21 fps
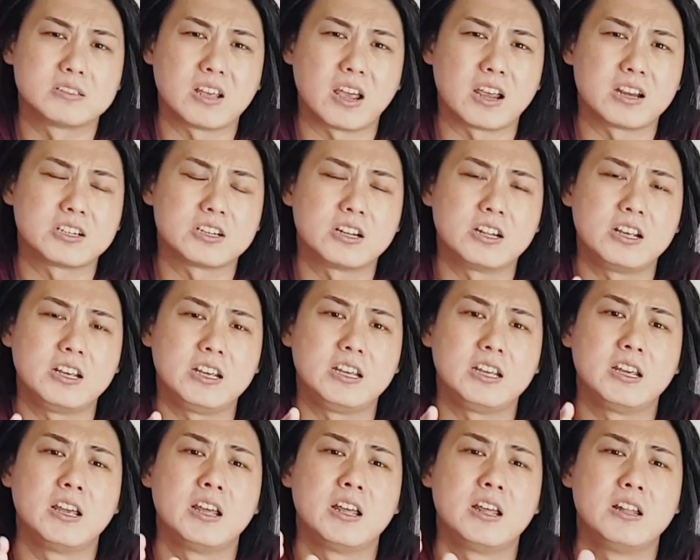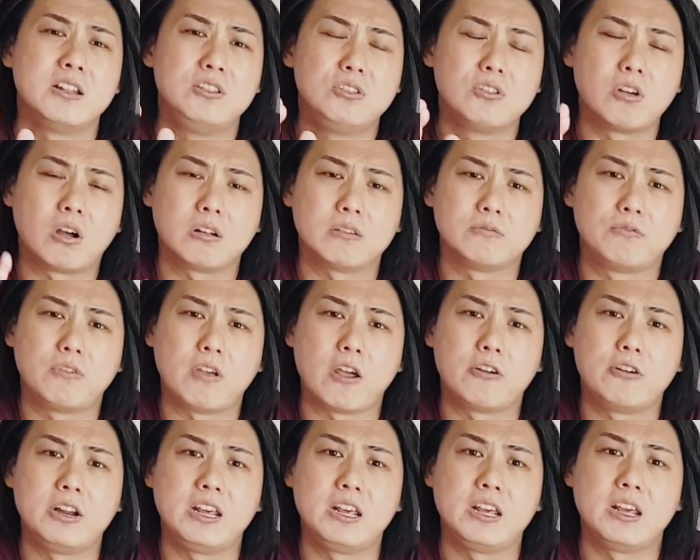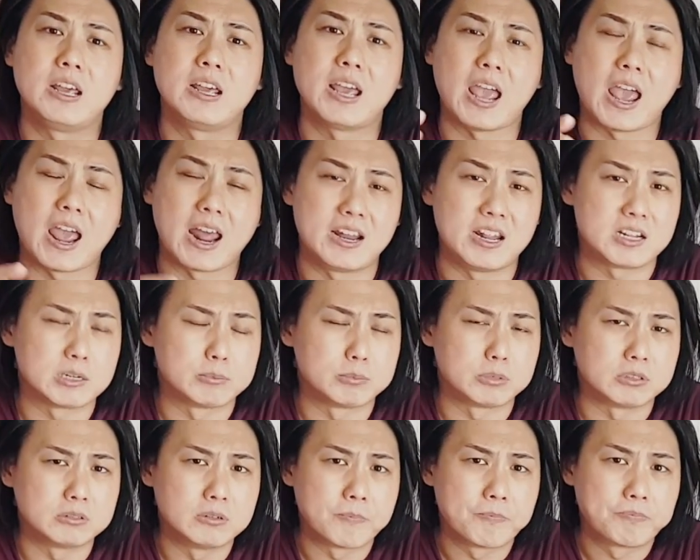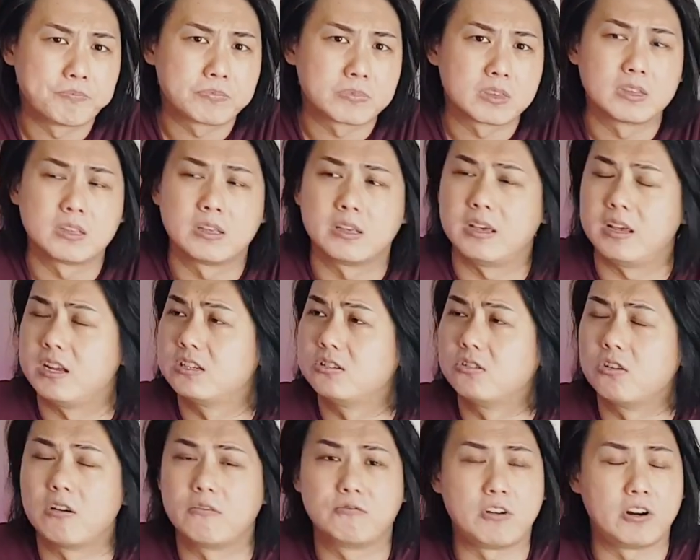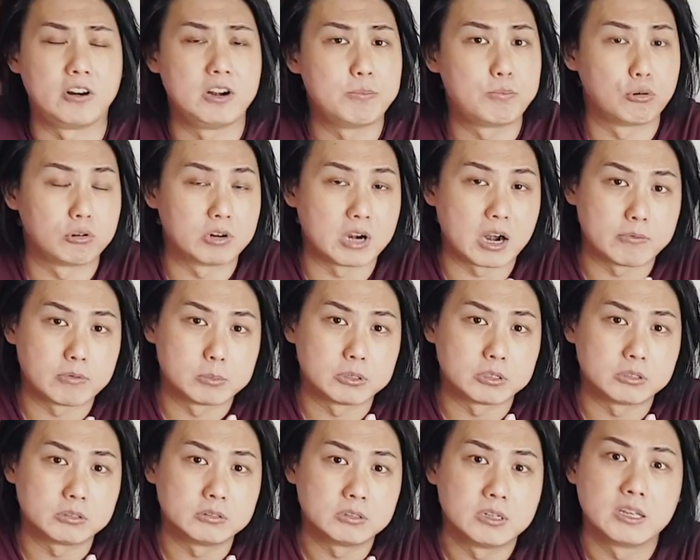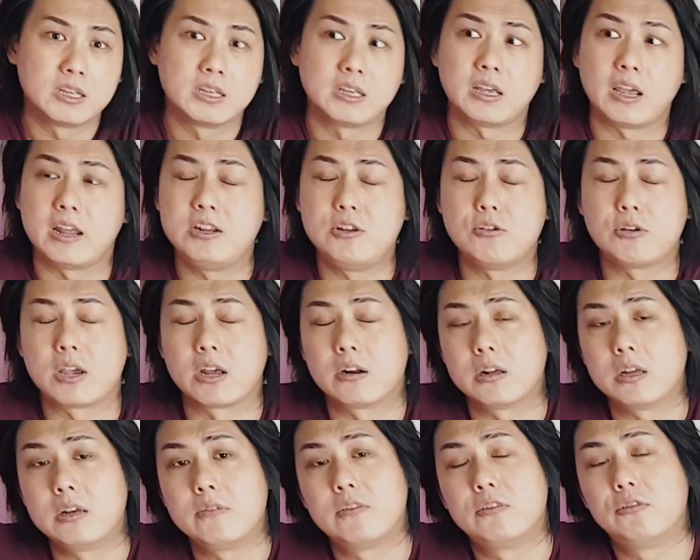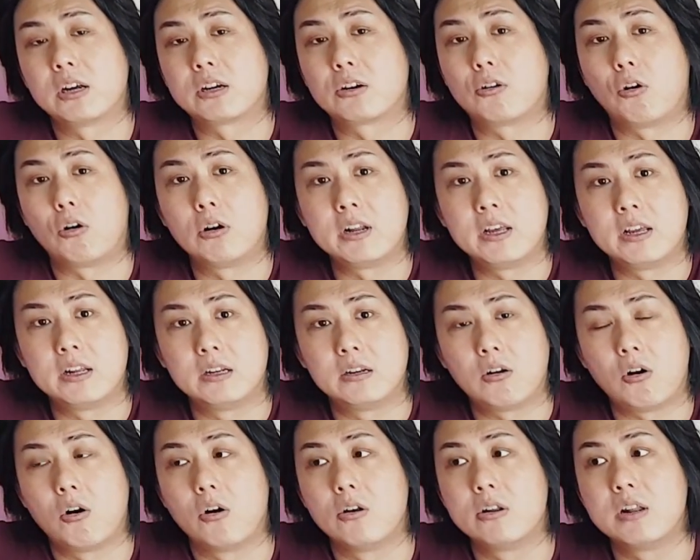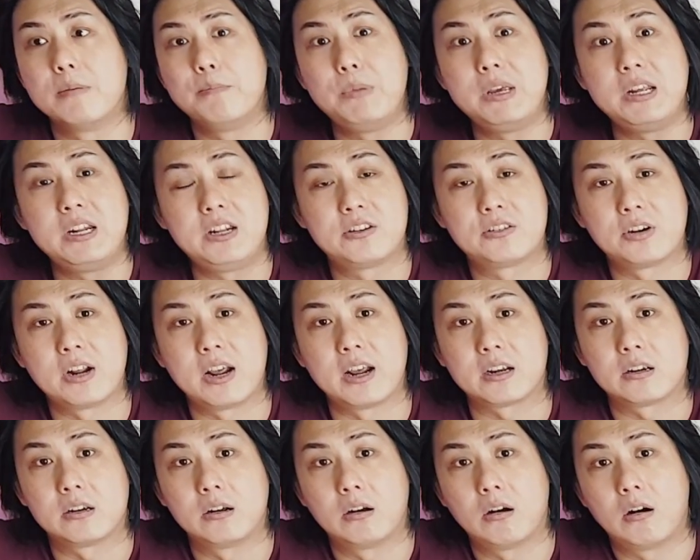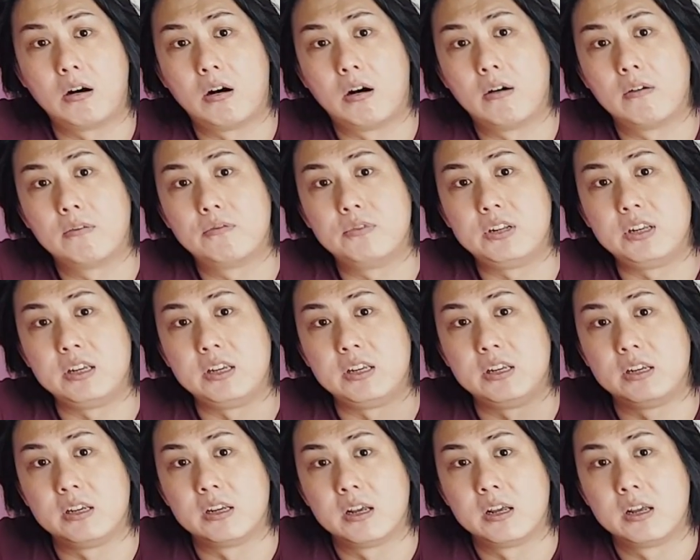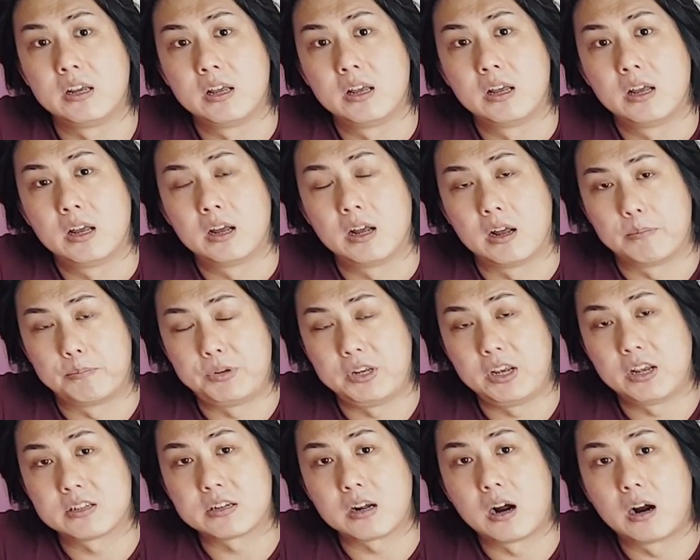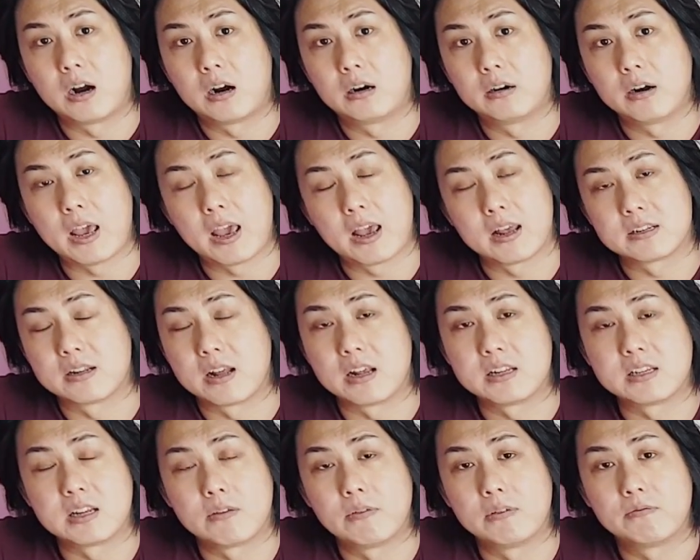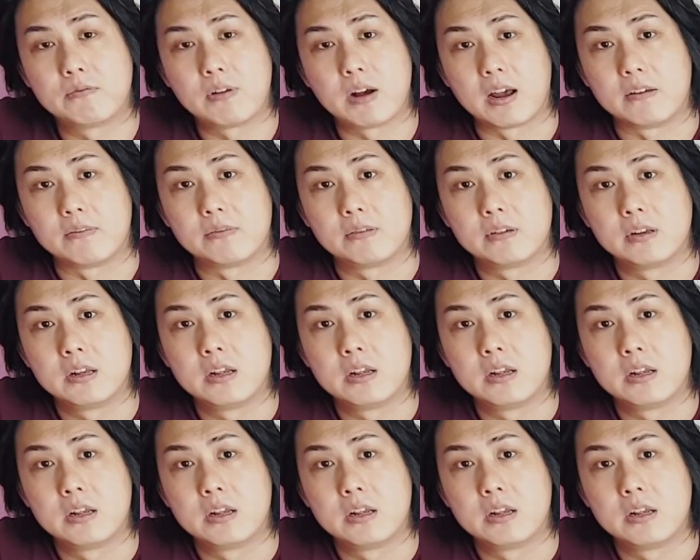actually not very editable, is not very programmable, and you cannot even record it on the MIDI track of the PSR-S975.